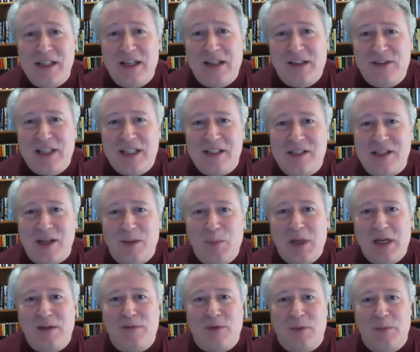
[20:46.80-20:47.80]
somebody
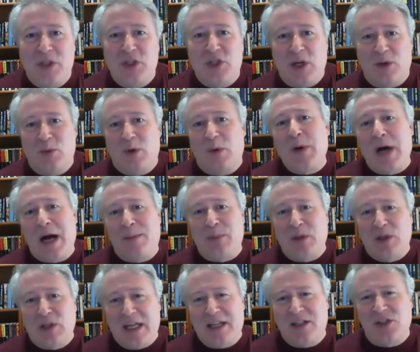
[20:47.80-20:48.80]
from the general
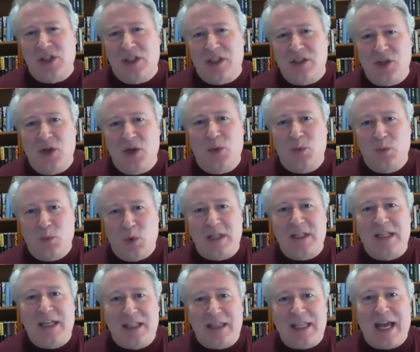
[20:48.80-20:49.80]
population. So want to
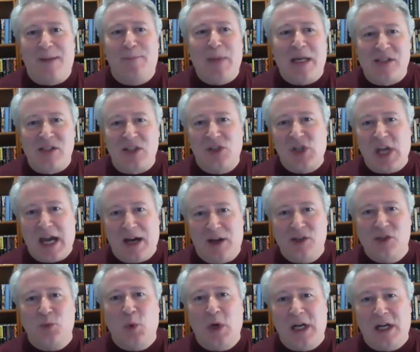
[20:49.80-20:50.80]
get that message out
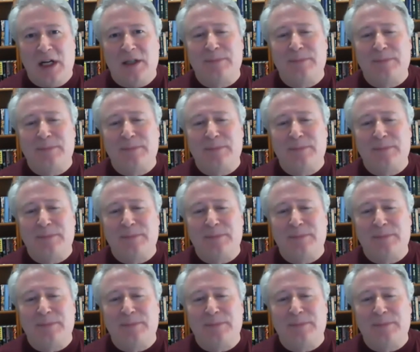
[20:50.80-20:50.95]
as well.